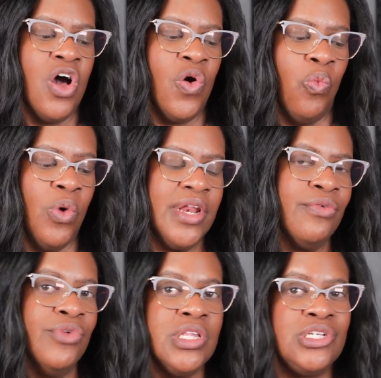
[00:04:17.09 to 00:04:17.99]
when
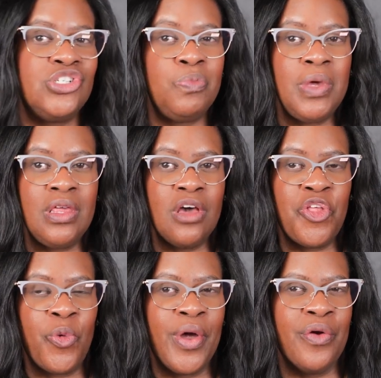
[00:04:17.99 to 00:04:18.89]
it really should be the
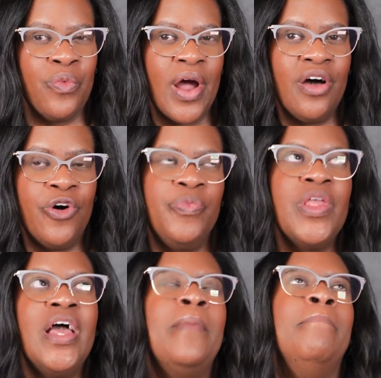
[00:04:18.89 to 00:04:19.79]
other way around.
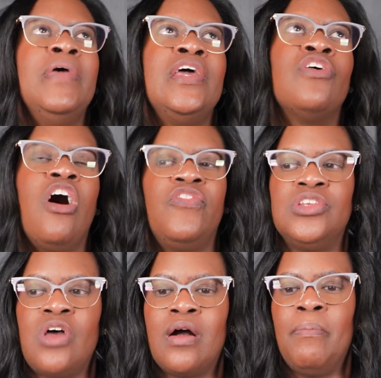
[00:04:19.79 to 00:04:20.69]
Men often
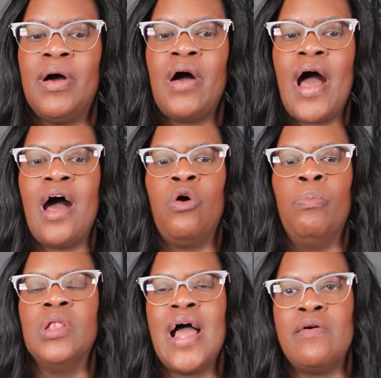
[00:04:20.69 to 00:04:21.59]
talk about how
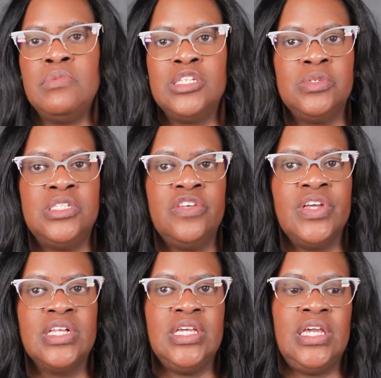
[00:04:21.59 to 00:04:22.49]
black women
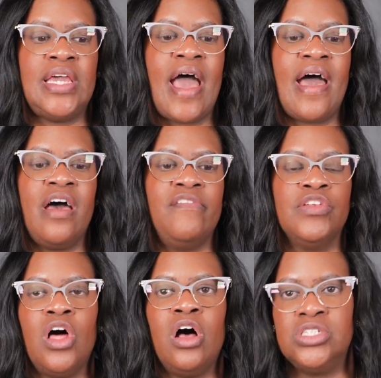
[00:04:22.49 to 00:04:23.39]
specifically have
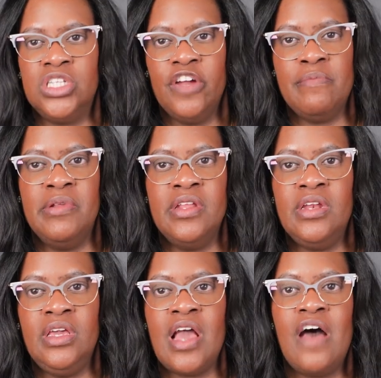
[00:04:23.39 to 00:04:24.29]
lost their
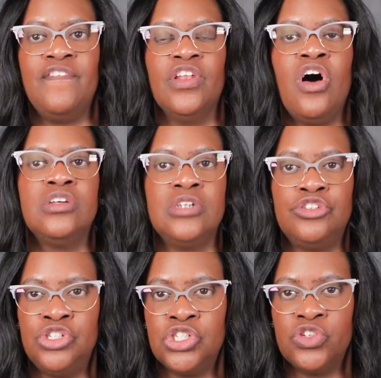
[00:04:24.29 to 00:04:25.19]
femininity, have lost their
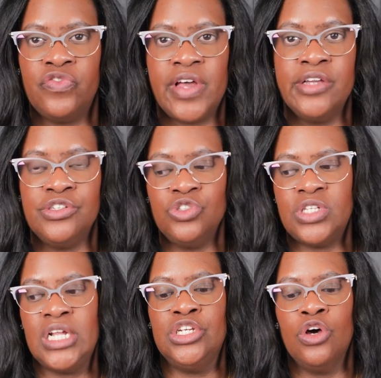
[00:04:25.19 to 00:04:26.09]
traditional values.
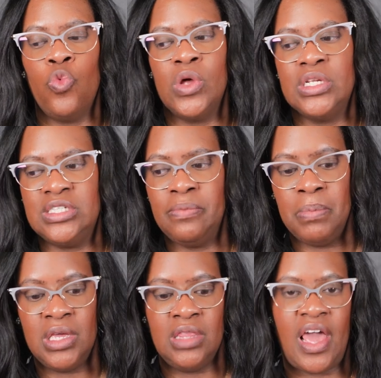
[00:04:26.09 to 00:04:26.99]
They don't want to
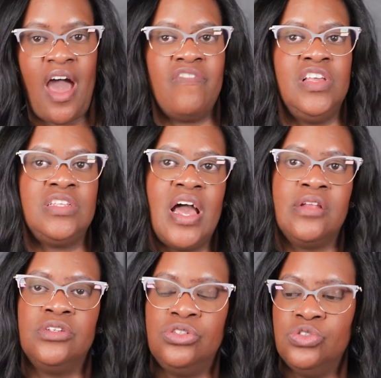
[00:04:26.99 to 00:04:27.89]
submit. They have these
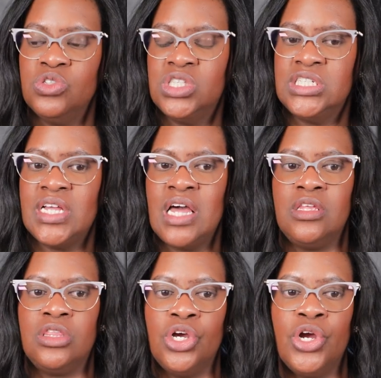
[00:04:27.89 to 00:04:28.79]
attitudes, this, that, and
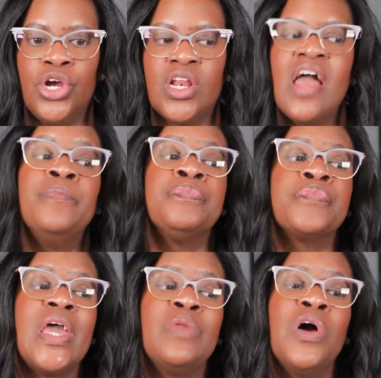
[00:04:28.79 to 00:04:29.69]
the third.
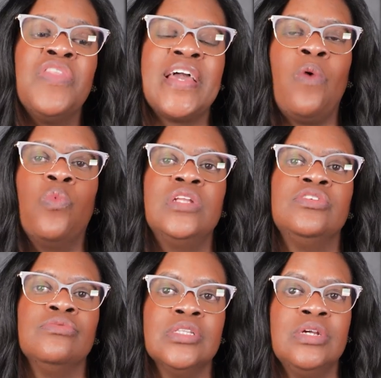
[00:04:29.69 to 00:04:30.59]
And one thing I want
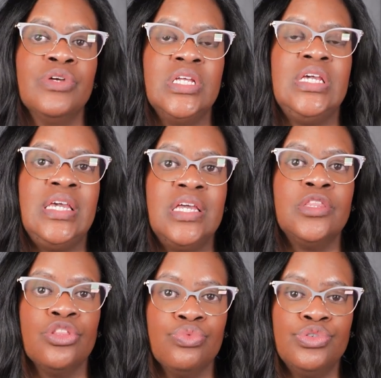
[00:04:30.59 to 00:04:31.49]
to really, really
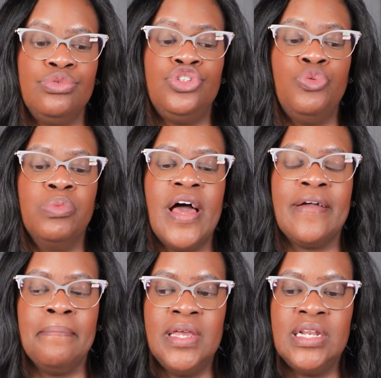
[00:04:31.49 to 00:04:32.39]
get through to black
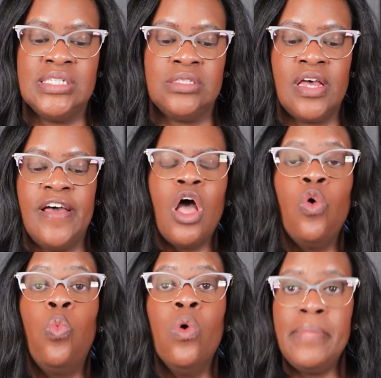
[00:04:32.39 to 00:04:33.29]
men is that a
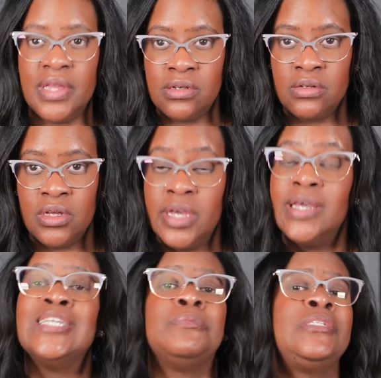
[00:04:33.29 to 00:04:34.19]
woman,
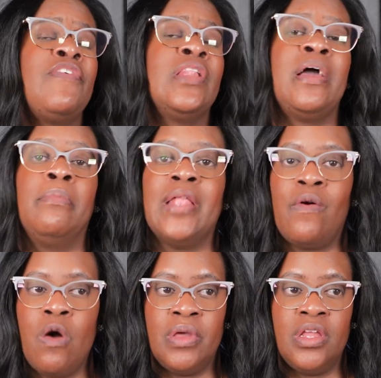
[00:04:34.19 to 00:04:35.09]
specifically a
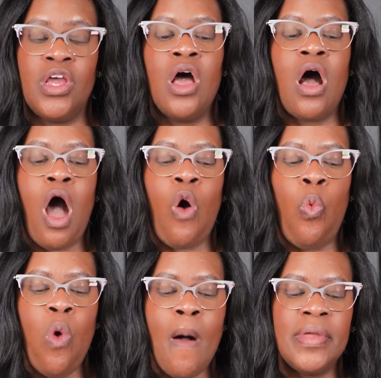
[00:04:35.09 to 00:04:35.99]
black woman
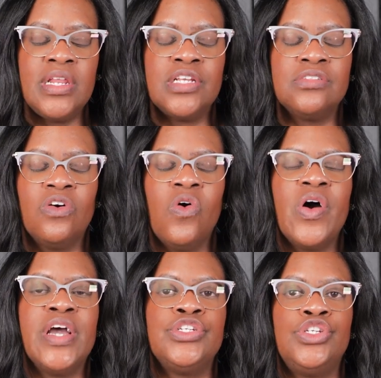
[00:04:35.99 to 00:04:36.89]
is
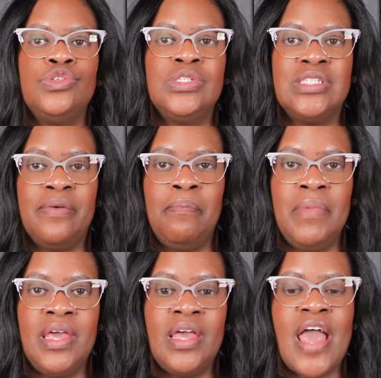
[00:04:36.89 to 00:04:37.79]
going to
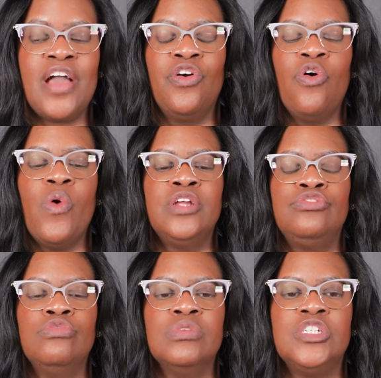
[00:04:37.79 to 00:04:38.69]
submit and going
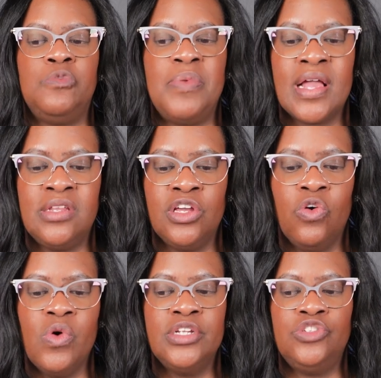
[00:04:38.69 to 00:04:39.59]
to respect and
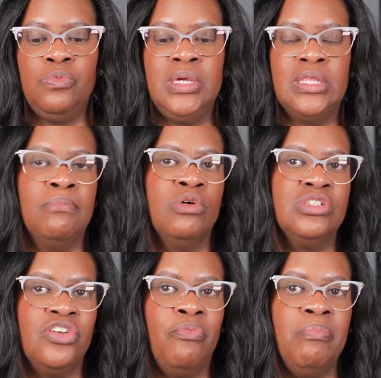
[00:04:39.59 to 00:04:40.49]
going to be the
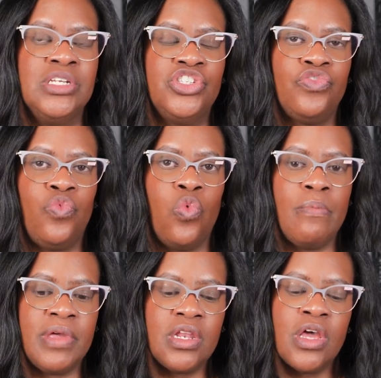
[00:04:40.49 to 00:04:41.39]
most submissive
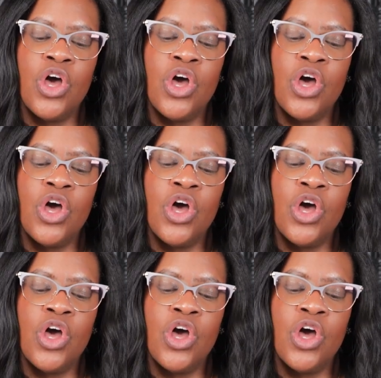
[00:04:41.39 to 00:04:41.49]
woman